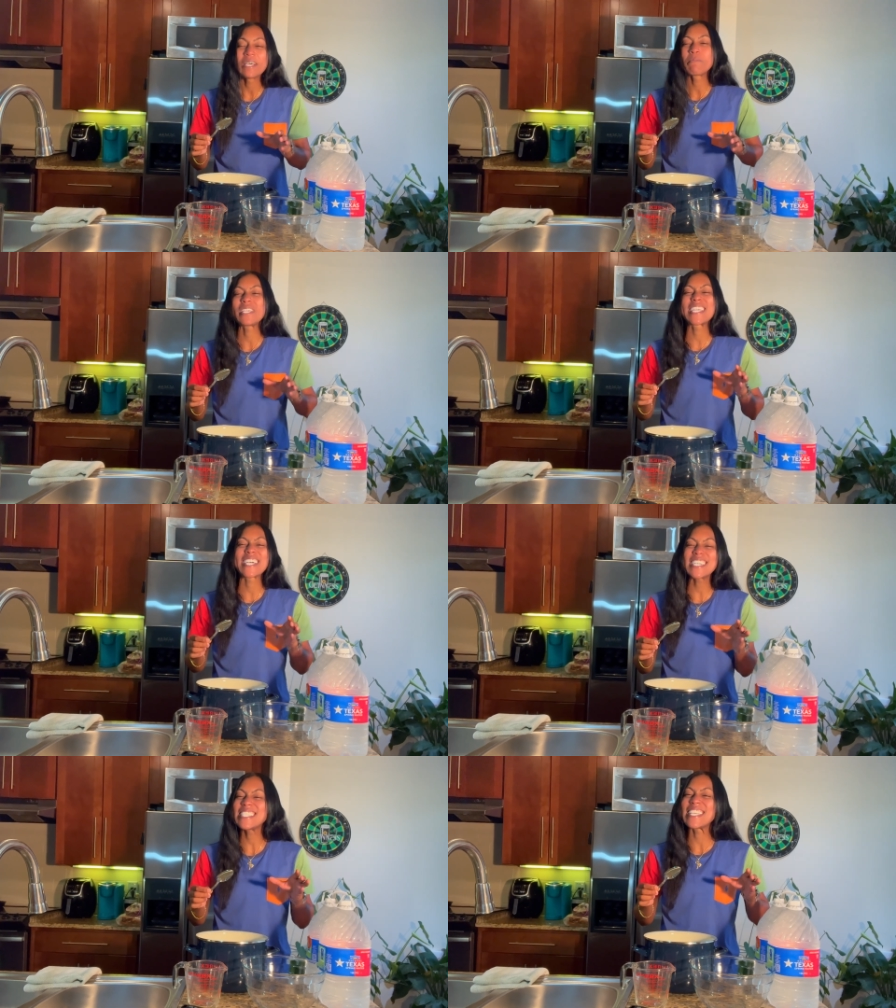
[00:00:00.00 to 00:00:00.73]

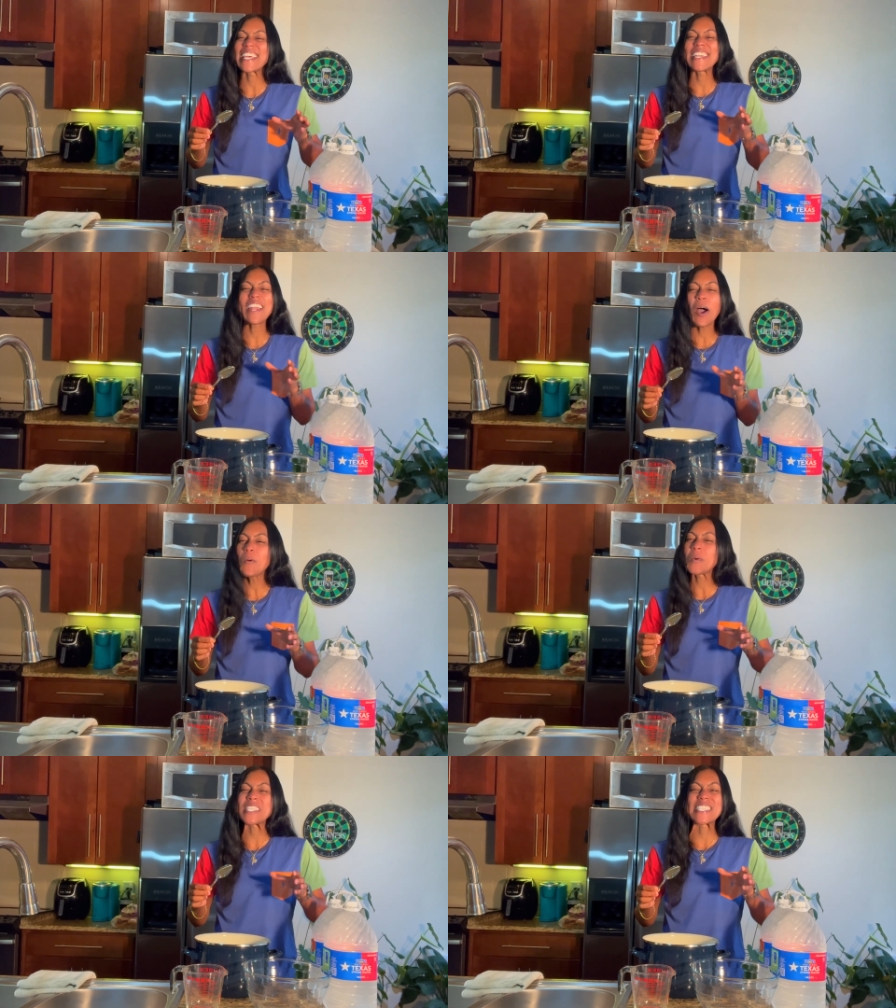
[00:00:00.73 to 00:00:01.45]
because you
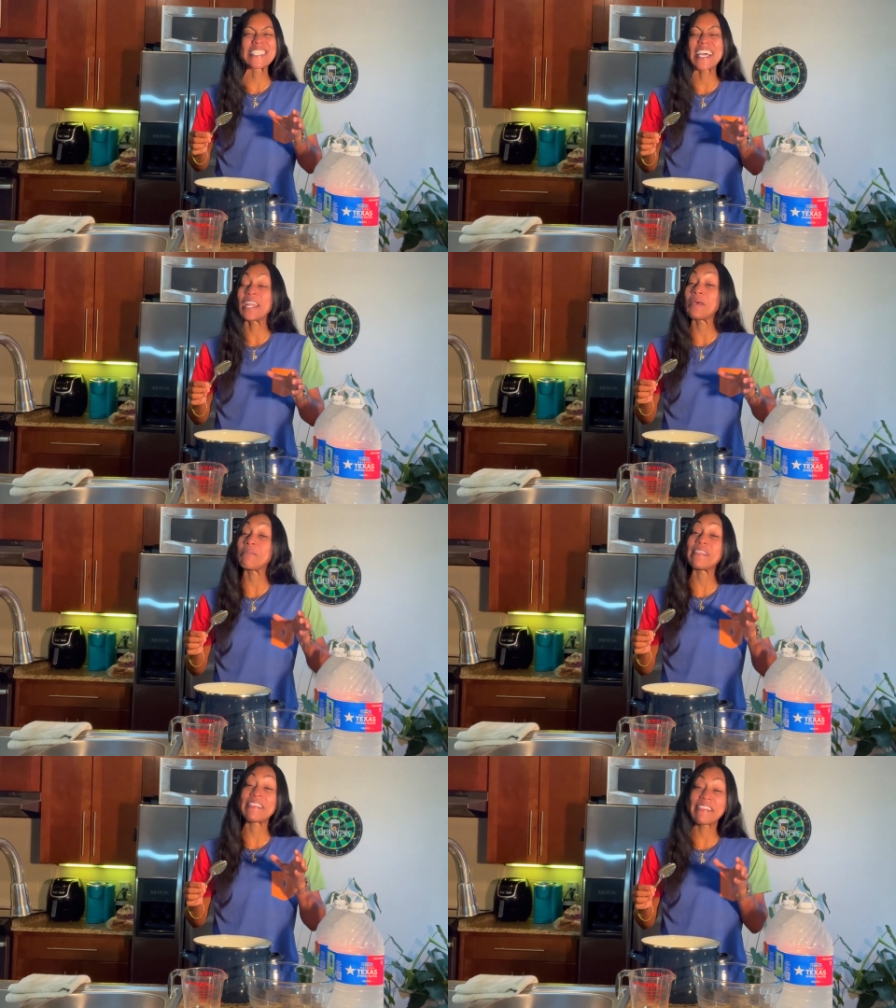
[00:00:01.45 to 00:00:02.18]
know it's gonna
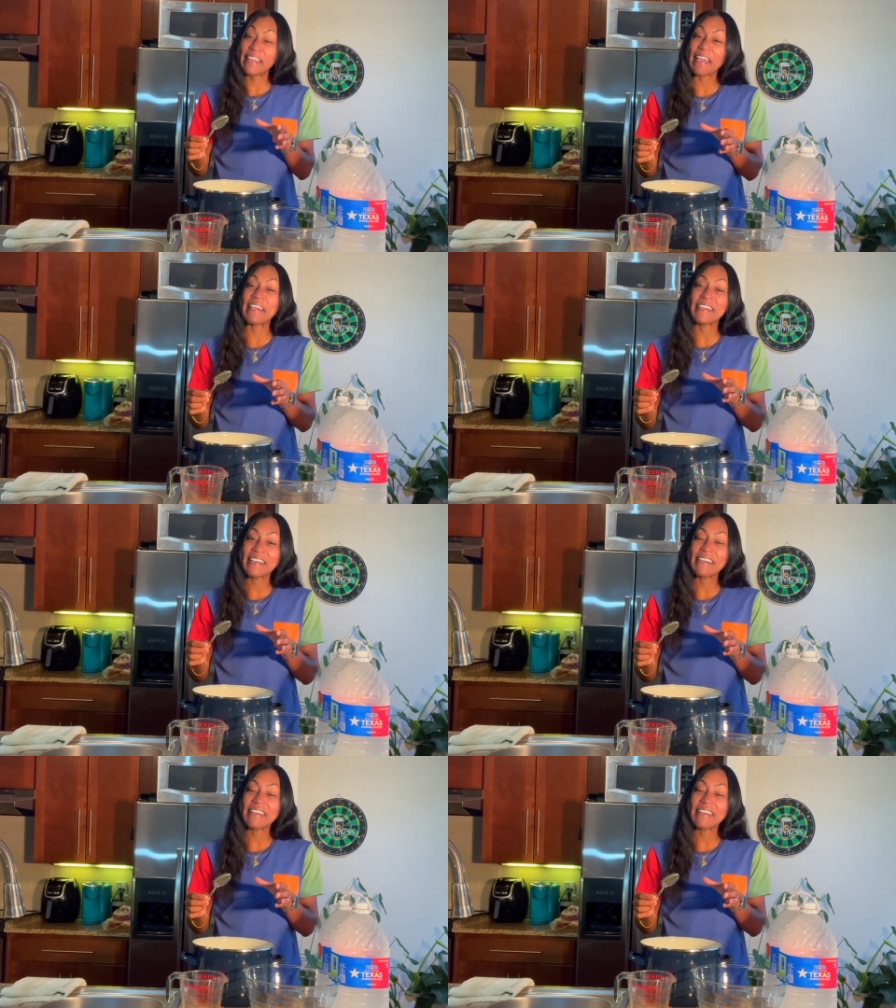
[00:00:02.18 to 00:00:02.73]
be thick.